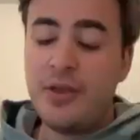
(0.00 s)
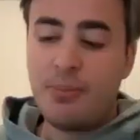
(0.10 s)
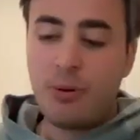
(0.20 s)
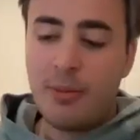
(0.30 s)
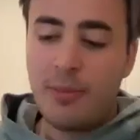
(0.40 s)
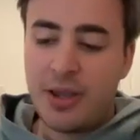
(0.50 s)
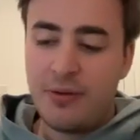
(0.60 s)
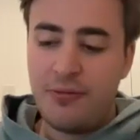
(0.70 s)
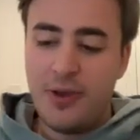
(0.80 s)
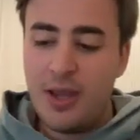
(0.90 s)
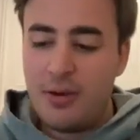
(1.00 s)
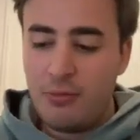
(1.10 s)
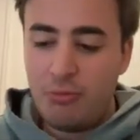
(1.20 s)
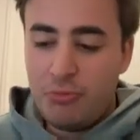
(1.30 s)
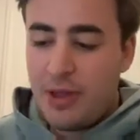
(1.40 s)
I think product market fit,
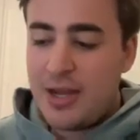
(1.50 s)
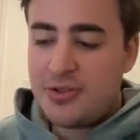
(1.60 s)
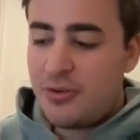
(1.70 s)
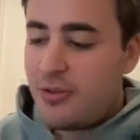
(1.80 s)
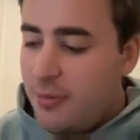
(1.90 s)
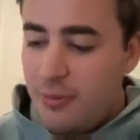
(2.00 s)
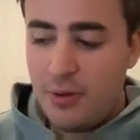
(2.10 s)
that's sort of